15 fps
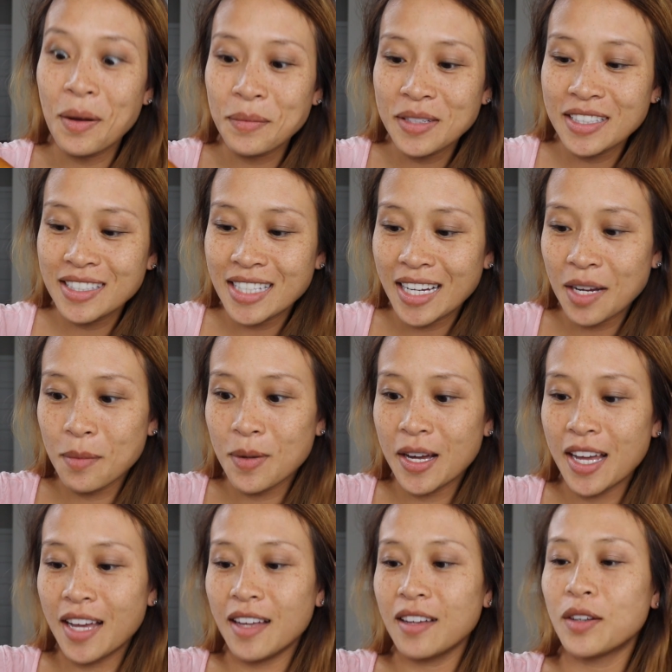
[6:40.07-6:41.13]
I'm gonna take a
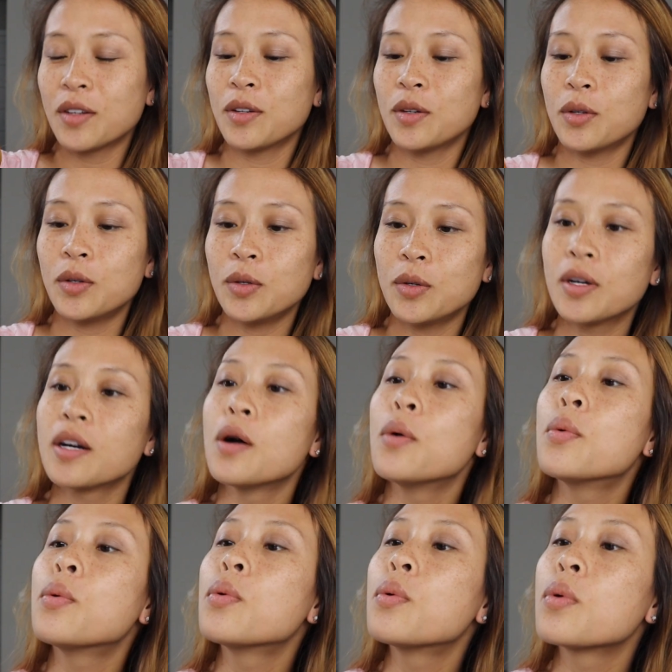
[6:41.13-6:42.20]
bite. Whew.
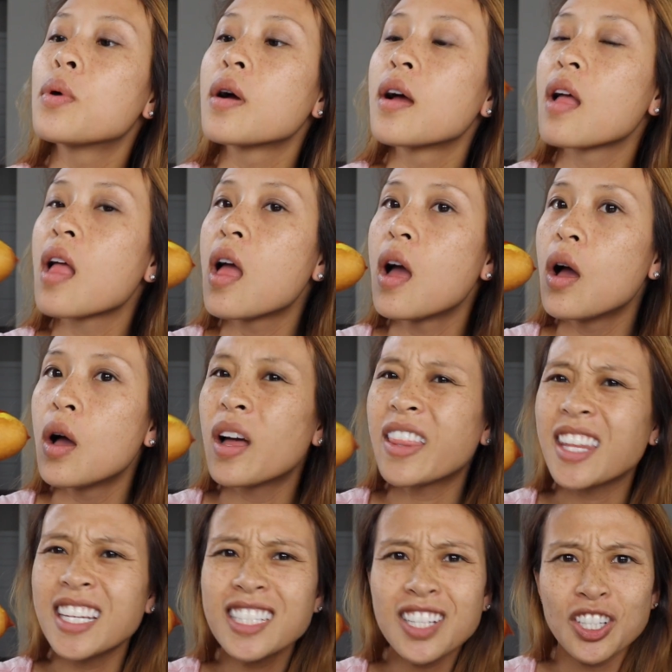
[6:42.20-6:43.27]

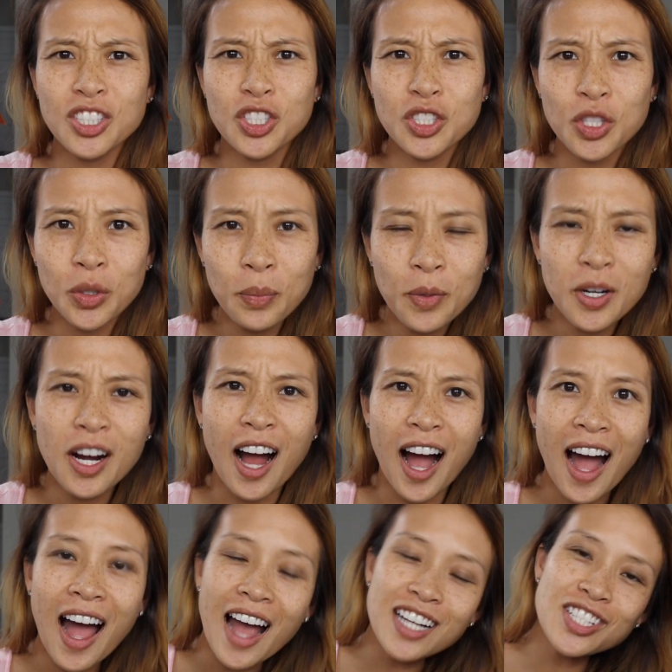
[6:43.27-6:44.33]
These are super
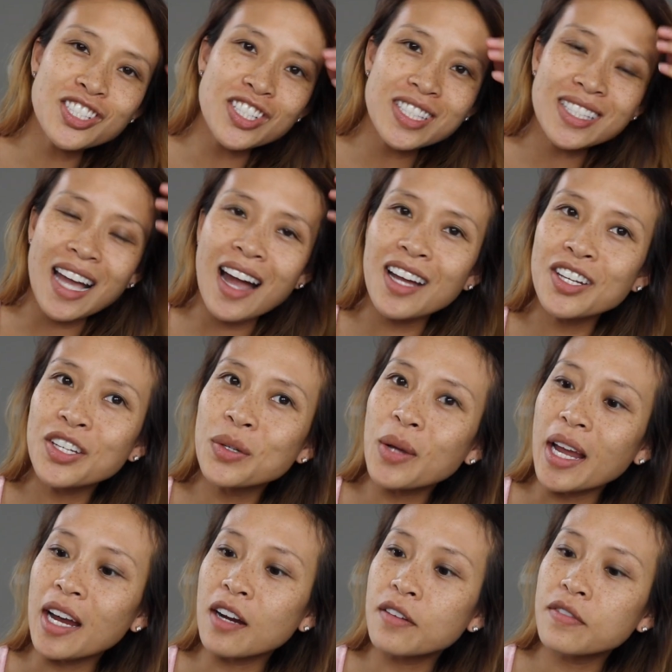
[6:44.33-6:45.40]
hot. I just got a new
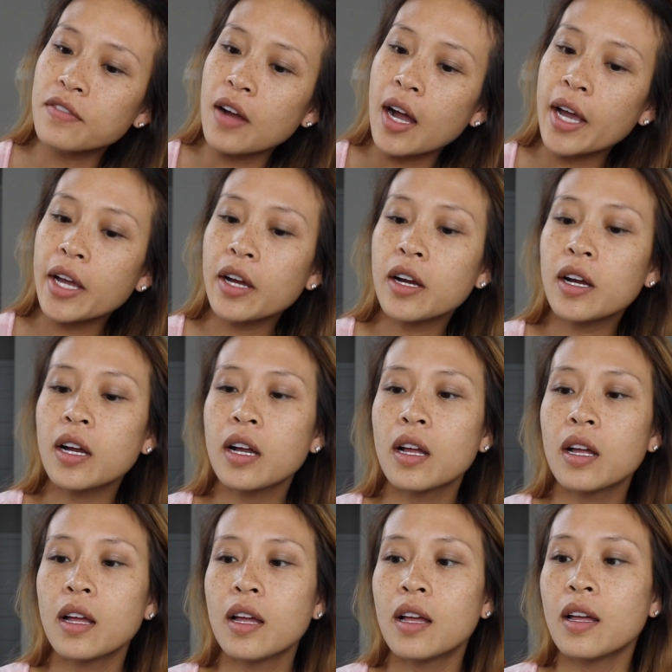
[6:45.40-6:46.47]
air fryer.
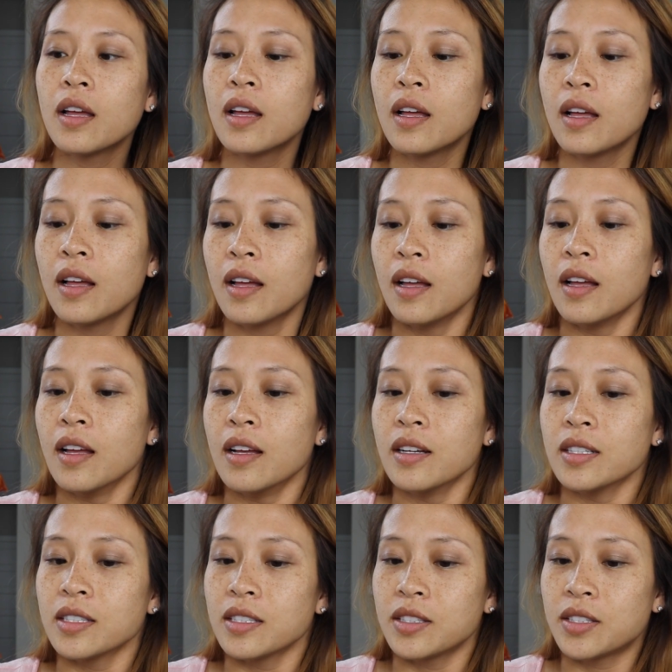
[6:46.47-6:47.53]

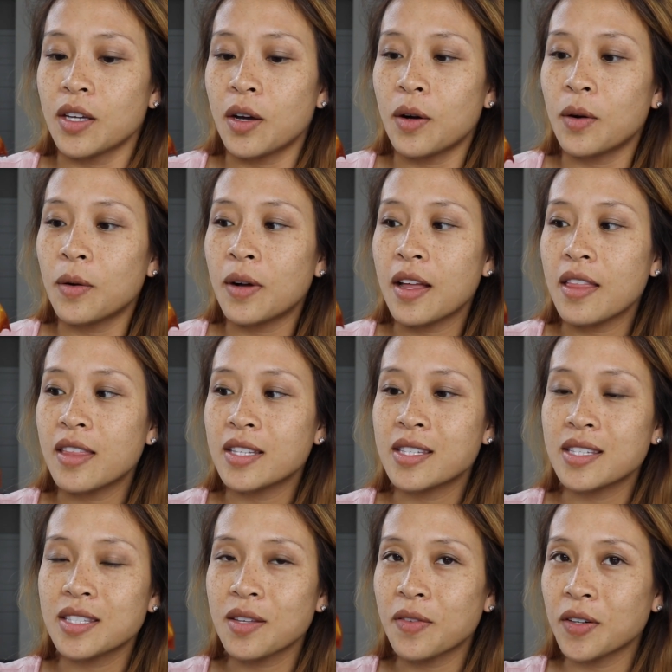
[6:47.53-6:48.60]
So this
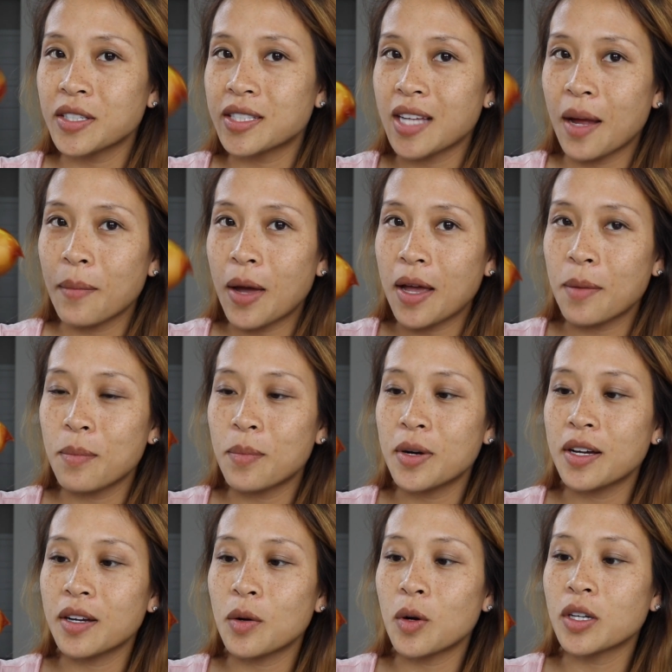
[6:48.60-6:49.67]
is the first time I
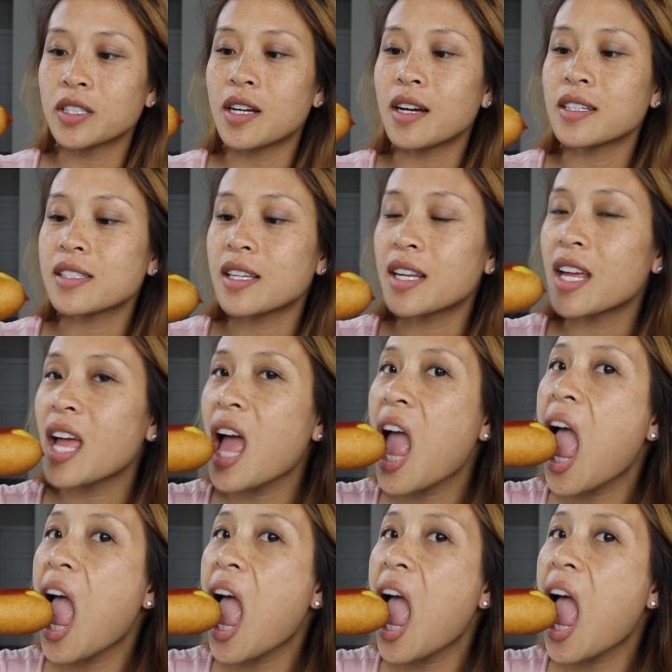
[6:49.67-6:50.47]
put corn dogs in it.